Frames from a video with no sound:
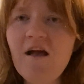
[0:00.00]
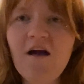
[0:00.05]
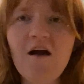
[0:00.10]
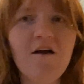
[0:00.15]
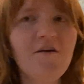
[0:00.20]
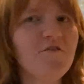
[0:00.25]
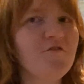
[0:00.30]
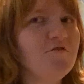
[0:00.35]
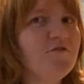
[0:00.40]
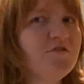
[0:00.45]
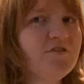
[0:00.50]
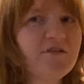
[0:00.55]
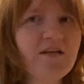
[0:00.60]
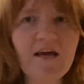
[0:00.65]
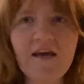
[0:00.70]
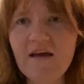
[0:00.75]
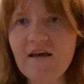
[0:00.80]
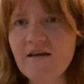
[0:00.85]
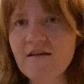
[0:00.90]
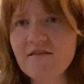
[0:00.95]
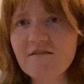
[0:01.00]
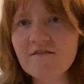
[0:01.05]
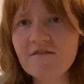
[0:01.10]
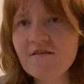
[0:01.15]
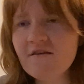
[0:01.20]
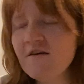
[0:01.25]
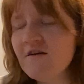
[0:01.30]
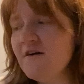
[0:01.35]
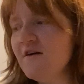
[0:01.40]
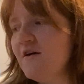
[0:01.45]
understand,
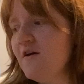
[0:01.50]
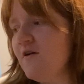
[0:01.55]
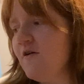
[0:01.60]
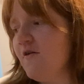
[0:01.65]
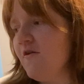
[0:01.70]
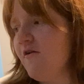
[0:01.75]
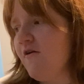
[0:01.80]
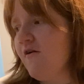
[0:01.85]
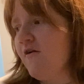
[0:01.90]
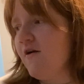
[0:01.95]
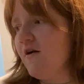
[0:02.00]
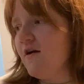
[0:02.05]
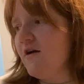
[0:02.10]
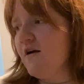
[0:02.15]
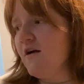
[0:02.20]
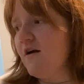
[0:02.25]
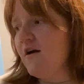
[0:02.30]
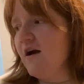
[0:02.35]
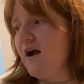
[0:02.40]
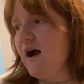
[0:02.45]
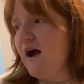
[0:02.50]
or